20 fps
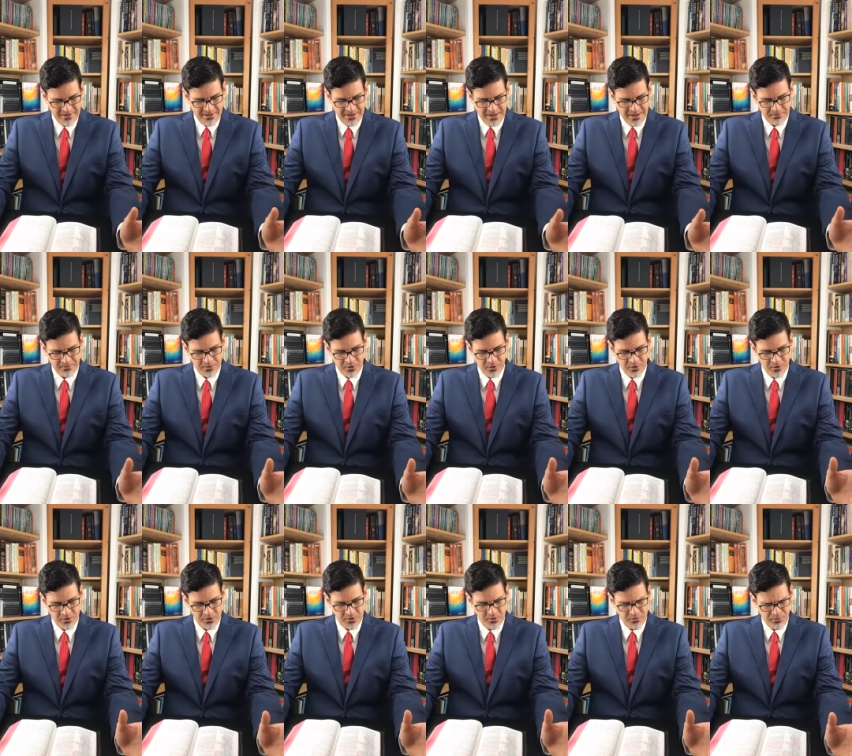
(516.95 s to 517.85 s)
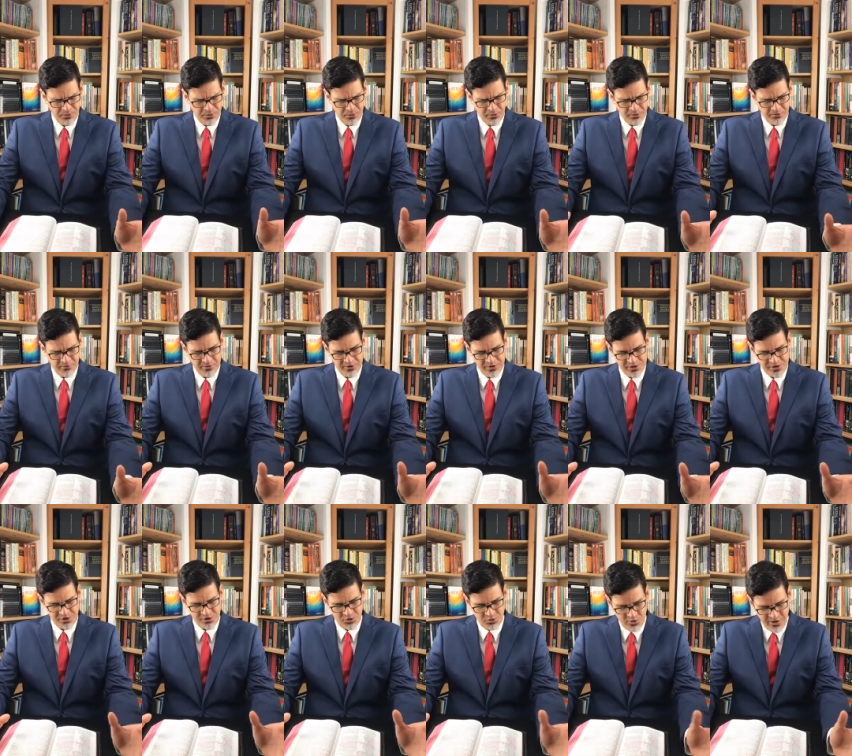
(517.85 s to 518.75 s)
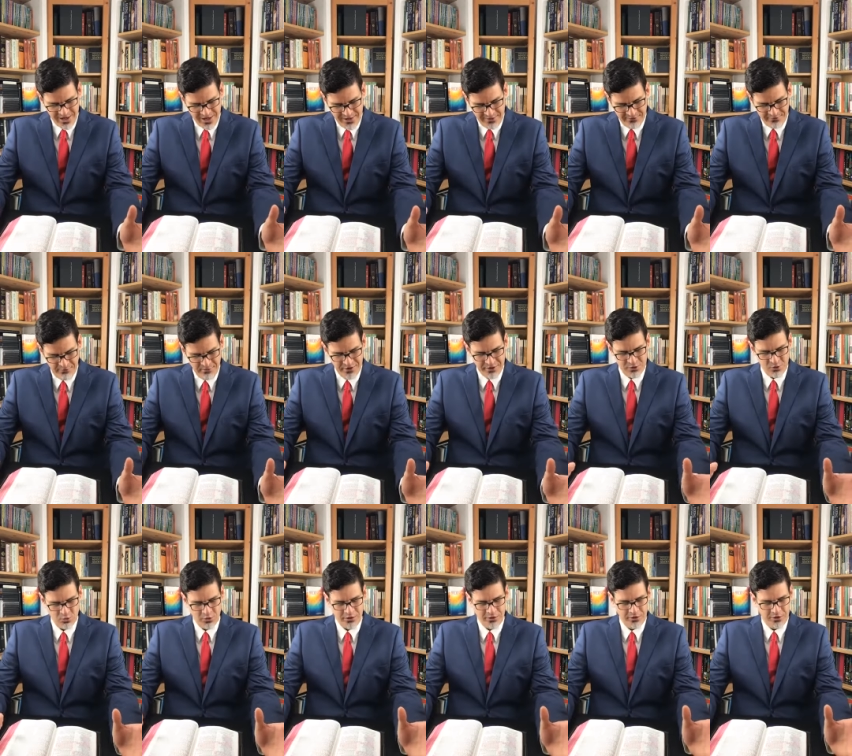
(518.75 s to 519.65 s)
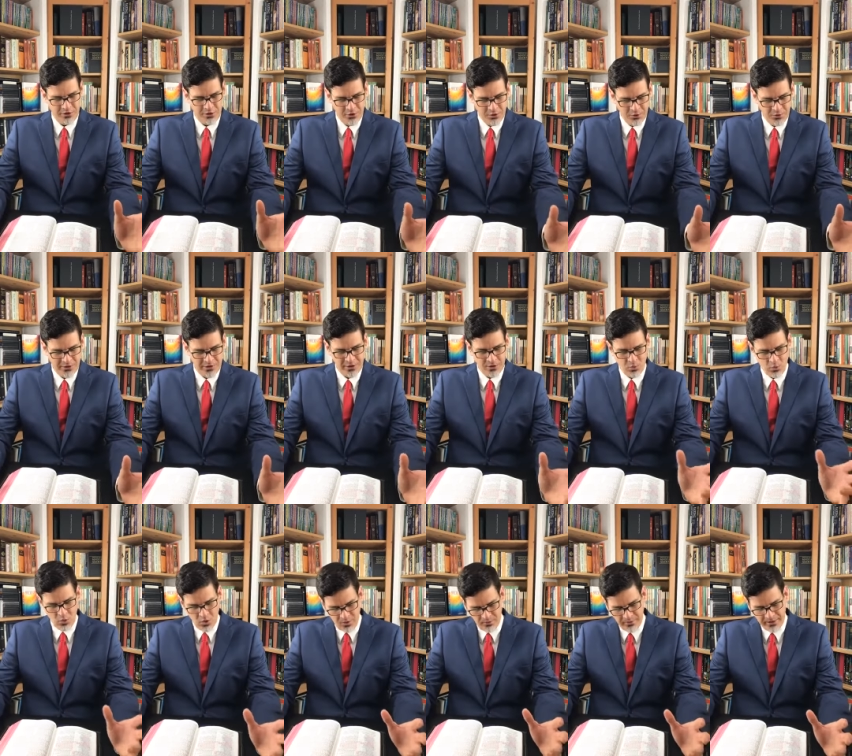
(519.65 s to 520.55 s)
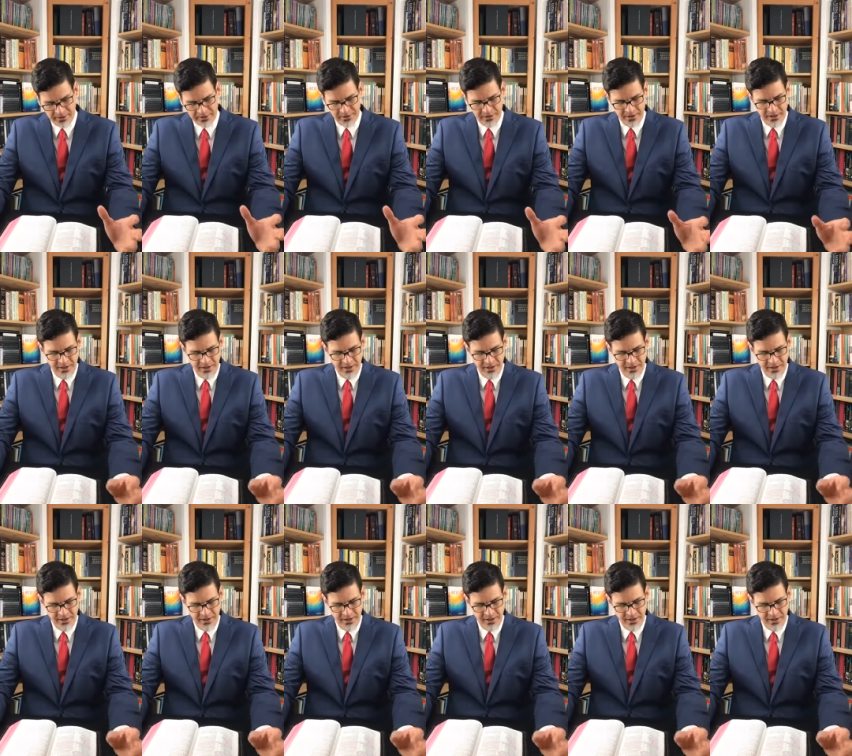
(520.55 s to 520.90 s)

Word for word: I'm going to put strife between you and the woman,